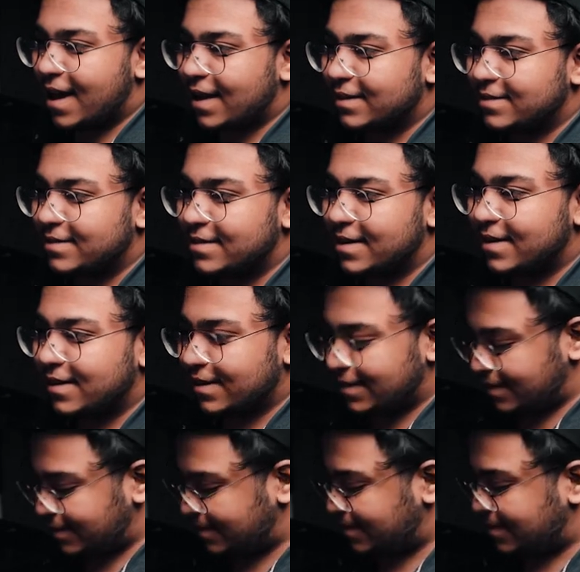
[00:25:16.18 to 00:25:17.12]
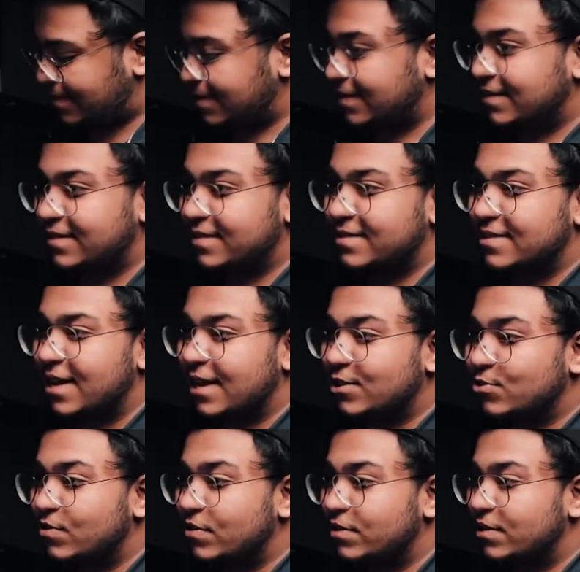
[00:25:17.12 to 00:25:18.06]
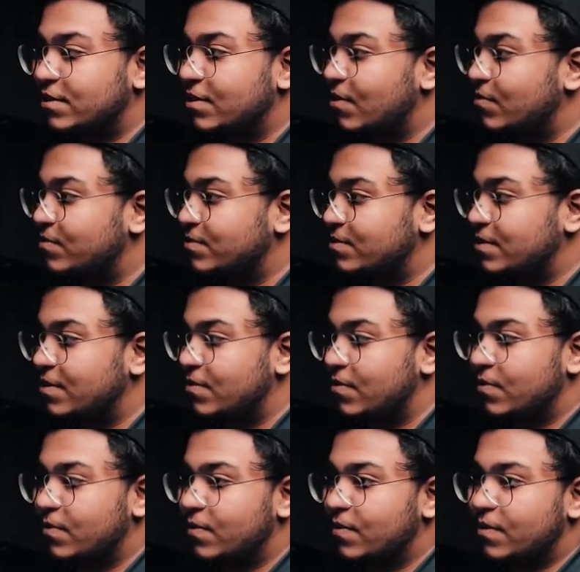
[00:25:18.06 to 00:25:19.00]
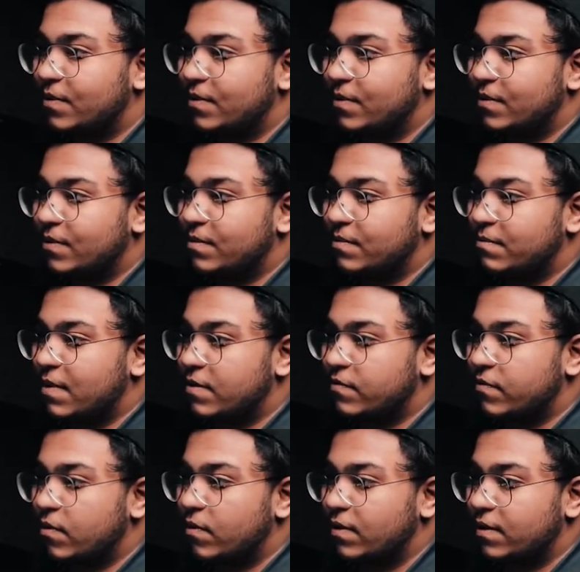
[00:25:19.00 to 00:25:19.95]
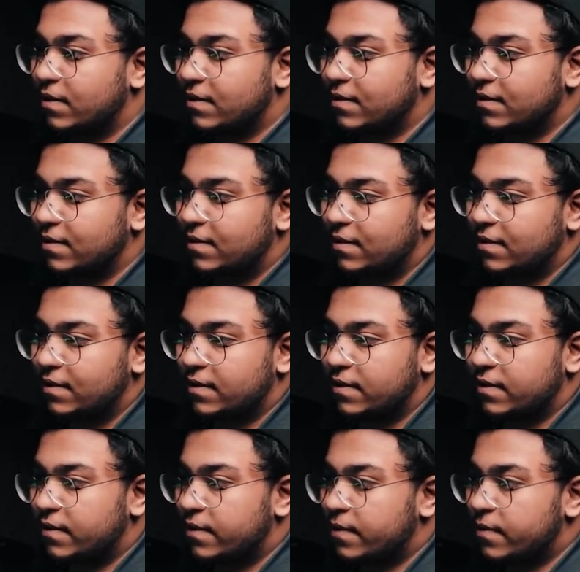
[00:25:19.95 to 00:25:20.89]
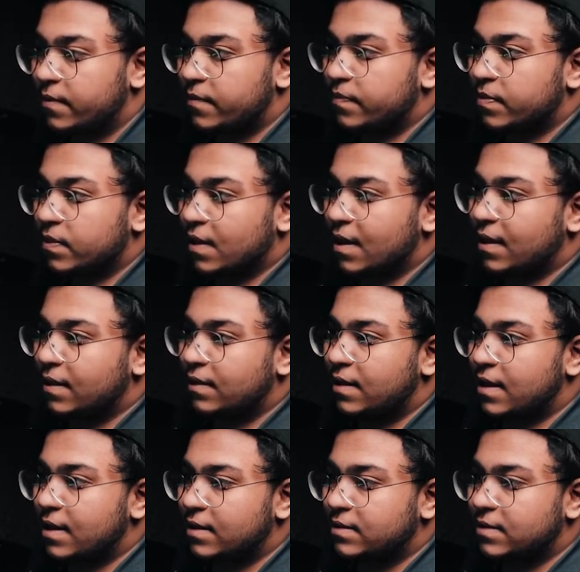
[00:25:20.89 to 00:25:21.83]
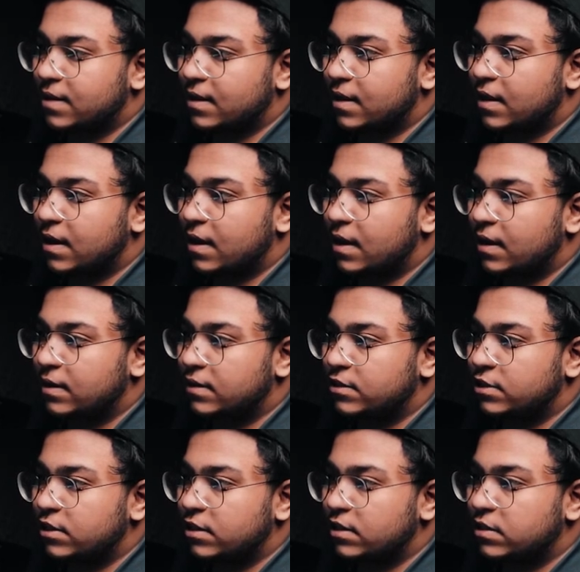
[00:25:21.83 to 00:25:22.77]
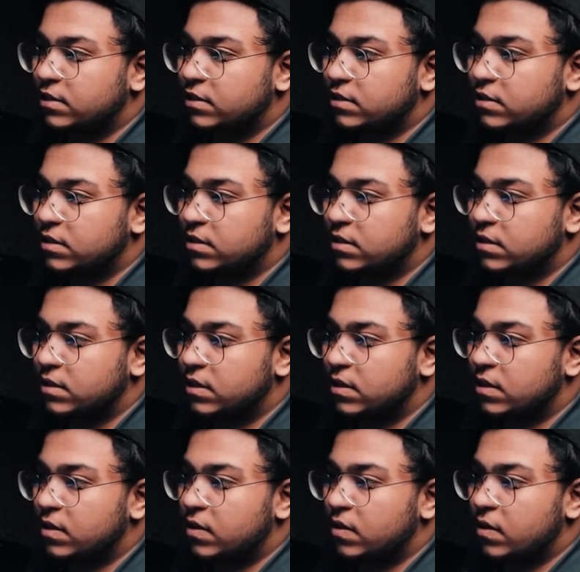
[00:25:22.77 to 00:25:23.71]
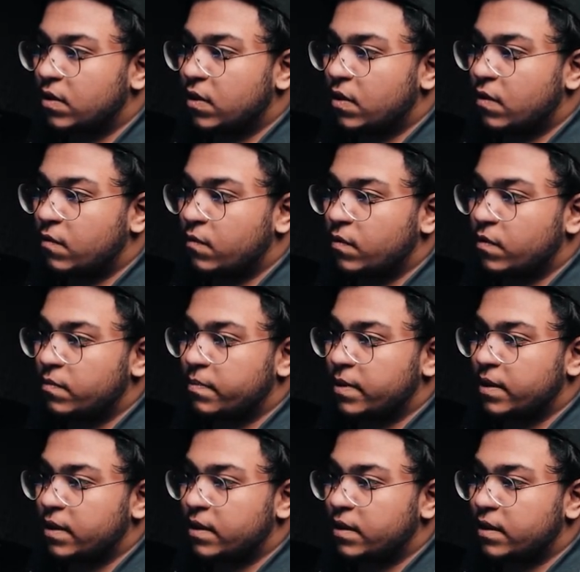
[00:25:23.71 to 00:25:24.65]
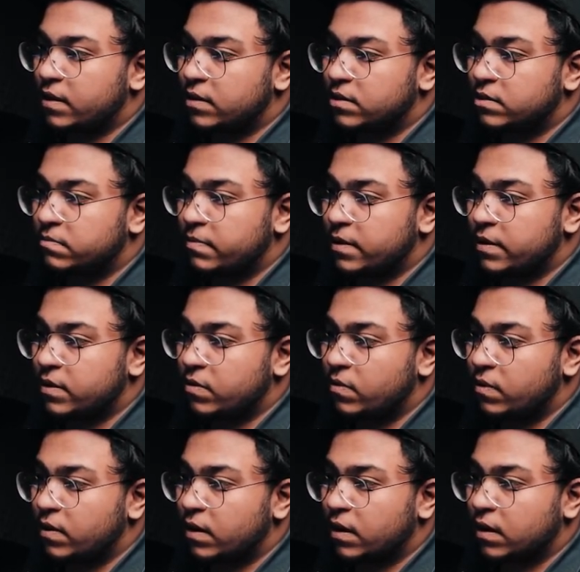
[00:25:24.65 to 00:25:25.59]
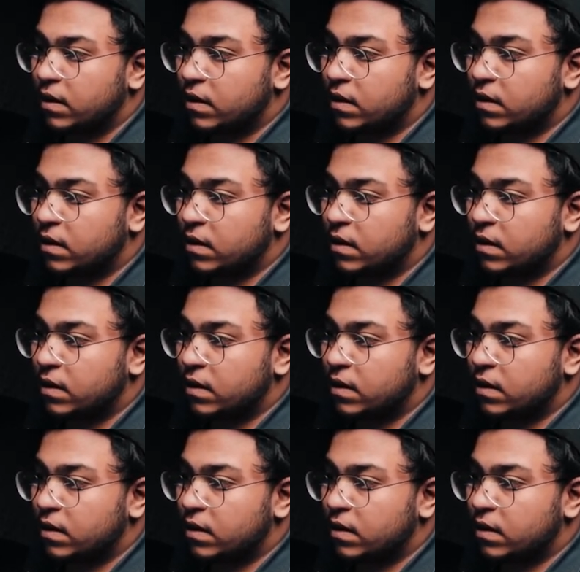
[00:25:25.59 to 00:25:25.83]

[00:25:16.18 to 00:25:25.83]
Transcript: accidentally turned the saturation down to 0. My fault. And the next thing I changed would be split toning.